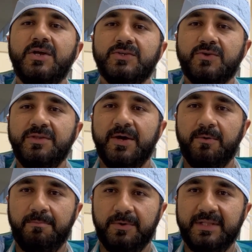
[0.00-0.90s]
so they
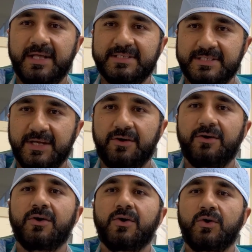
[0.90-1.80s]
don't put that sticker